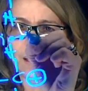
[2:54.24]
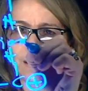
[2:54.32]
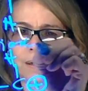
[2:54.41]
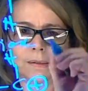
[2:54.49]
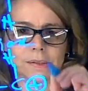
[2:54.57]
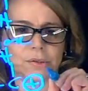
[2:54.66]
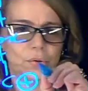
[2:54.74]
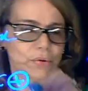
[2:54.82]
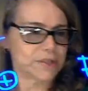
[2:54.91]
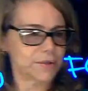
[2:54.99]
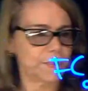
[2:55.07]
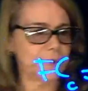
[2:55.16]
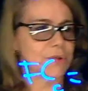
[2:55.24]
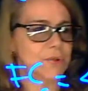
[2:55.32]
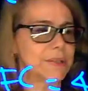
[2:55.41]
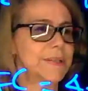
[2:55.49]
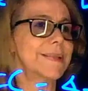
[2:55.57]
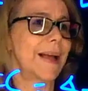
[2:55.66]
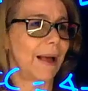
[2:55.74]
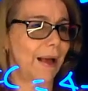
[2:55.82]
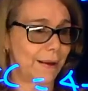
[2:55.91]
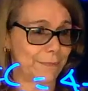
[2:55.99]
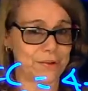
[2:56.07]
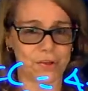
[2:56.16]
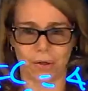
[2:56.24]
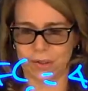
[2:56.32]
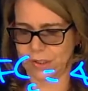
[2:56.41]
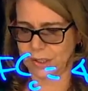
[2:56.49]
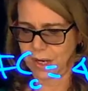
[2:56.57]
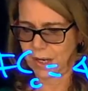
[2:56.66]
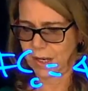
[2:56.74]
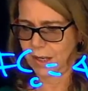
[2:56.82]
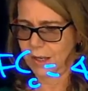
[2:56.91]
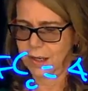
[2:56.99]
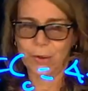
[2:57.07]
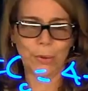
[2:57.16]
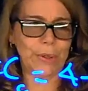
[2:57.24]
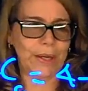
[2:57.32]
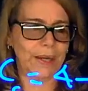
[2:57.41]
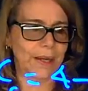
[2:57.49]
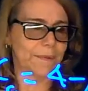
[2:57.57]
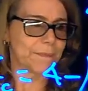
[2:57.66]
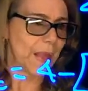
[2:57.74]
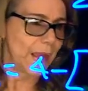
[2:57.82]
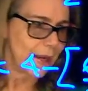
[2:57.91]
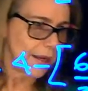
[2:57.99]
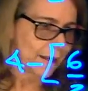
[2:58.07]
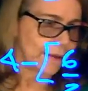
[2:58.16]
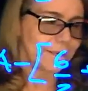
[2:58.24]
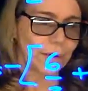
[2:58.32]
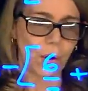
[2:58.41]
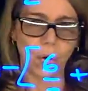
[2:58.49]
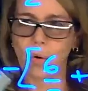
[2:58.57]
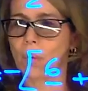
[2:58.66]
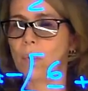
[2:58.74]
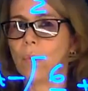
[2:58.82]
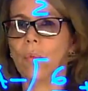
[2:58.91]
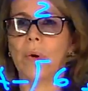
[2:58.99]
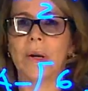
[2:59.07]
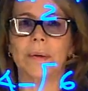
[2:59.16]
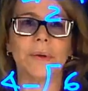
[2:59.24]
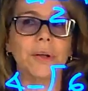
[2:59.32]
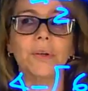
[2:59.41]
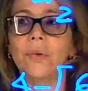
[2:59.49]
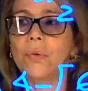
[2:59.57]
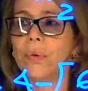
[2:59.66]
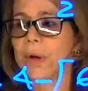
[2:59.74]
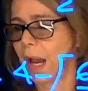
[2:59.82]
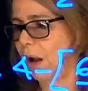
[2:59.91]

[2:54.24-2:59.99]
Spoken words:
So species that have charge. Okay, and so what I'm going to do now